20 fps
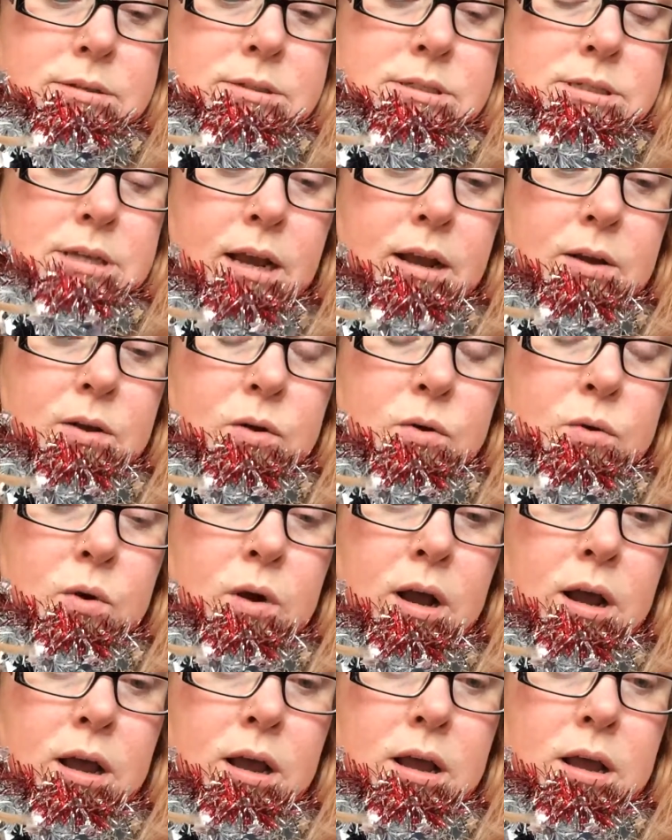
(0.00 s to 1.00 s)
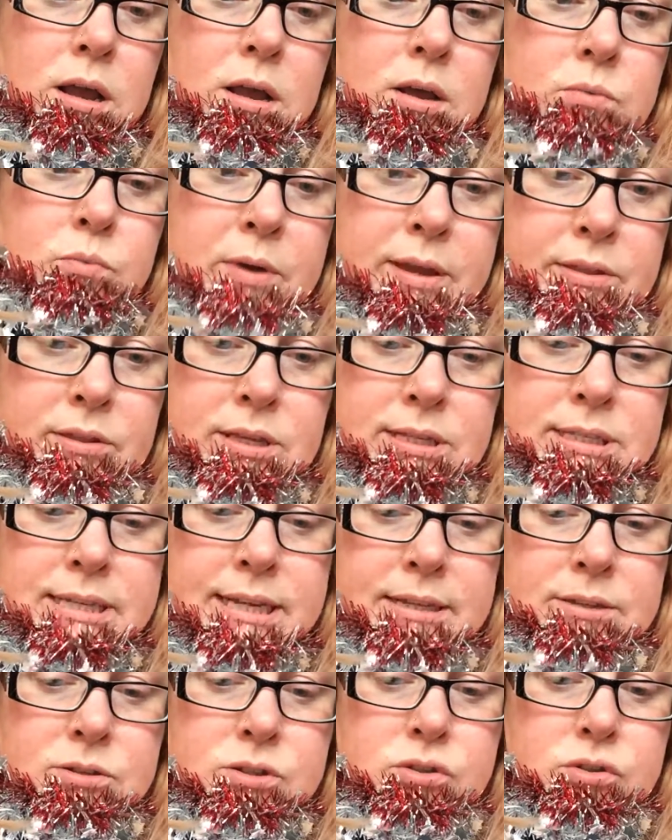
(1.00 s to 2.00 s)
So with your
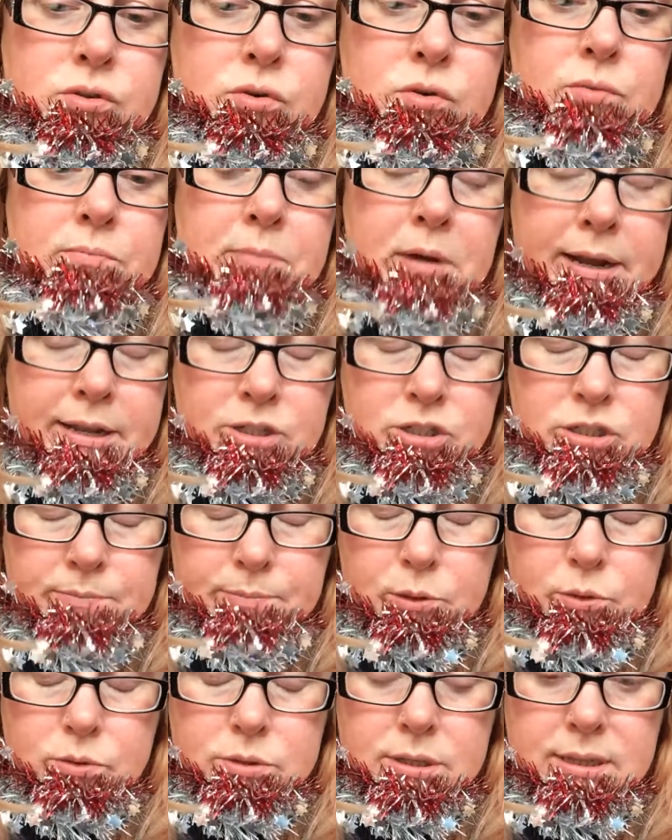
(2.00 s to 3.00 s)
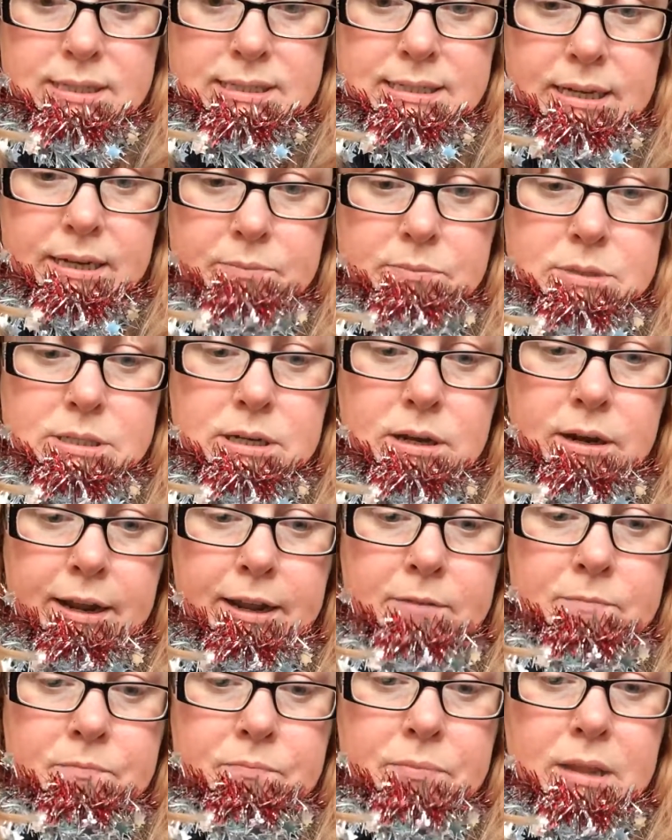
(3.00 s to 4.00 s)
tinsel, mind your balls at the same
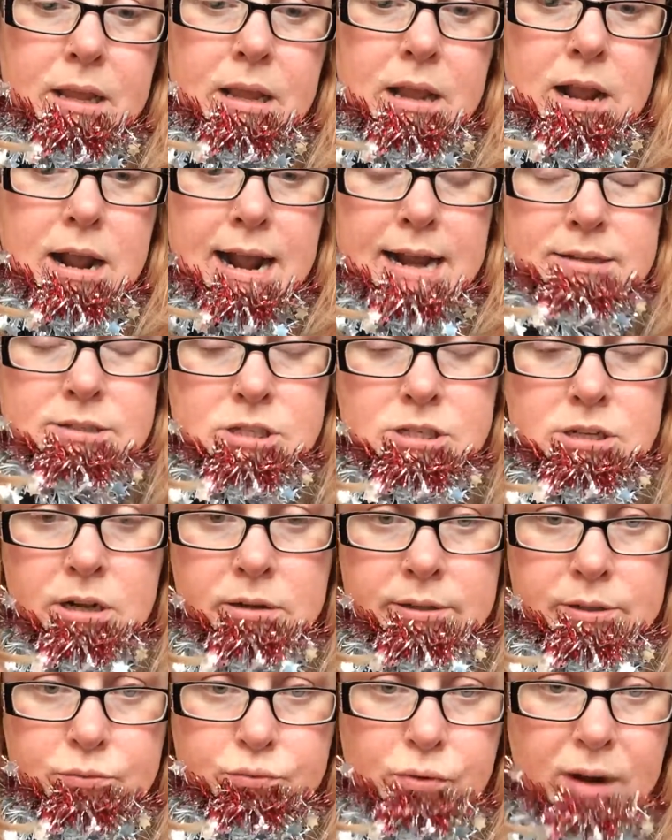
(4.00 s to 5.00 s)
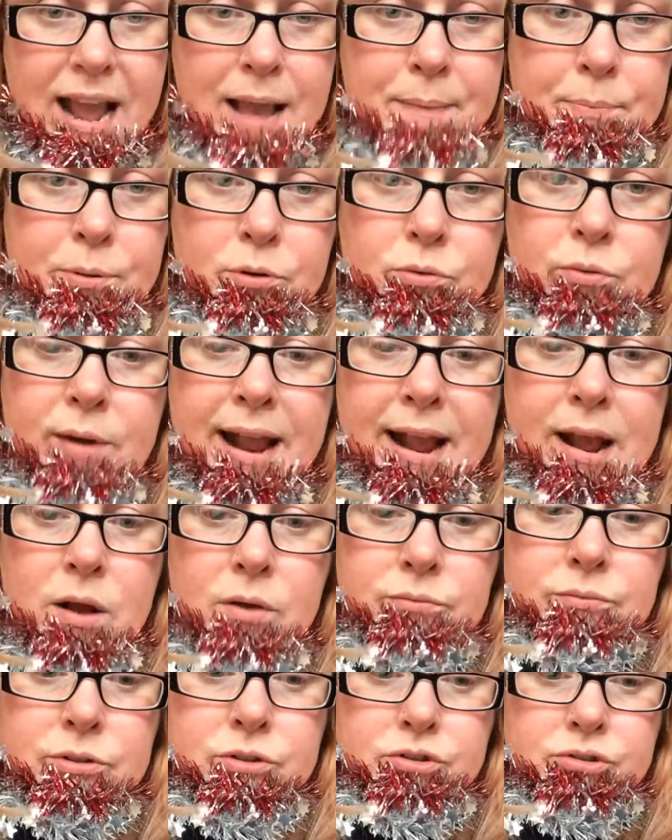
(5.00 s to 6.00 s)
time and slowly wrap
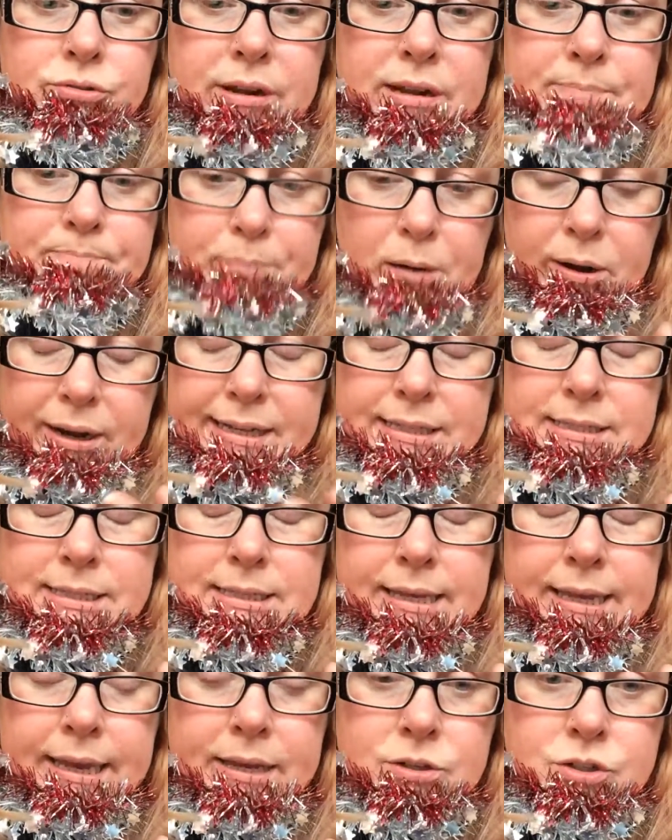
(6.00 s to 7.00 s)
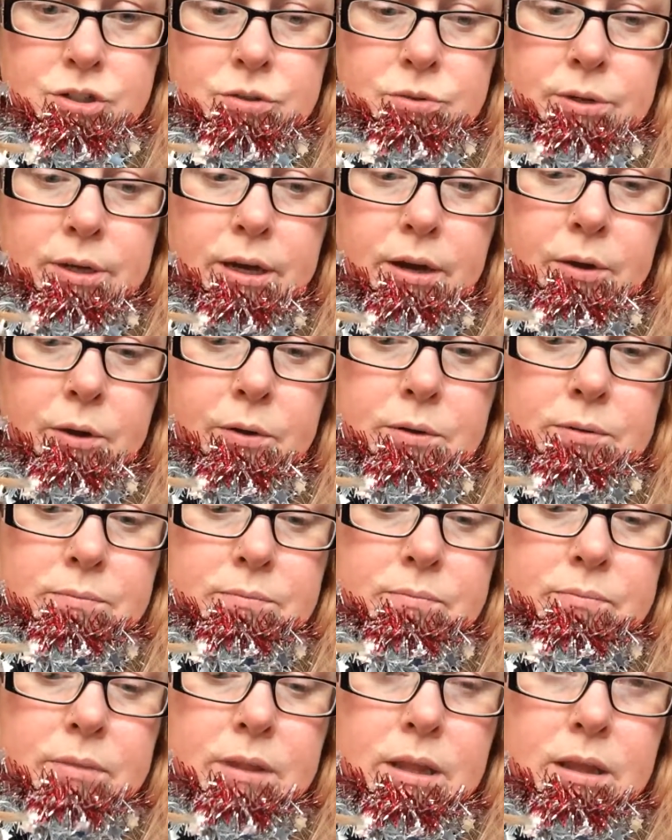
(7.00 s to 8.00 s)
around the tree, binding it as you go.
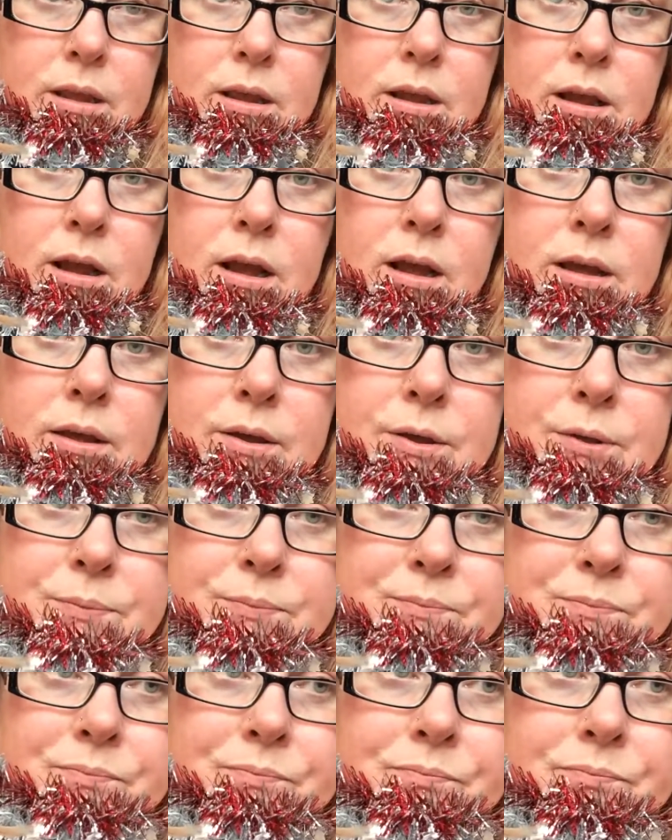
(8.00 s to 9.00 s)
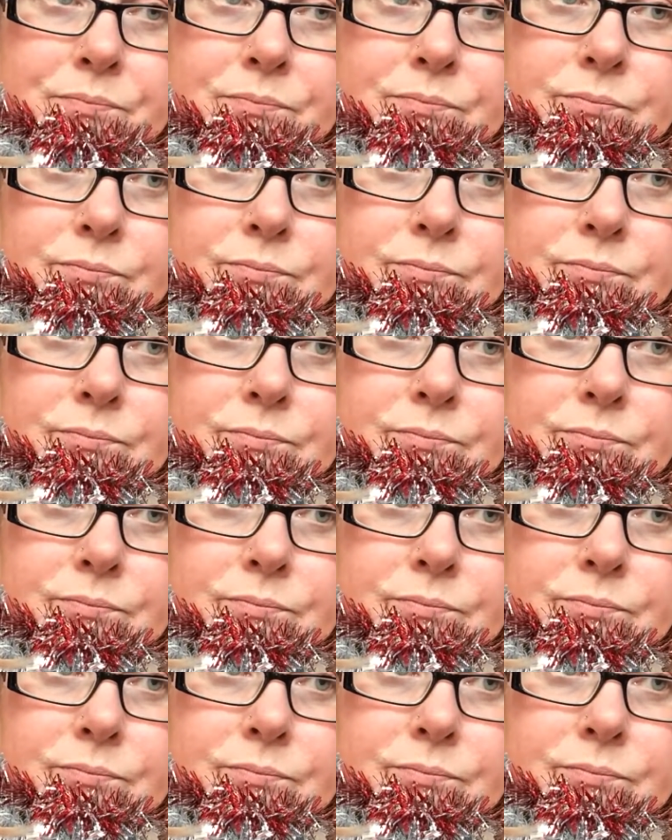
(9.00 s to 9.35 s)
Don't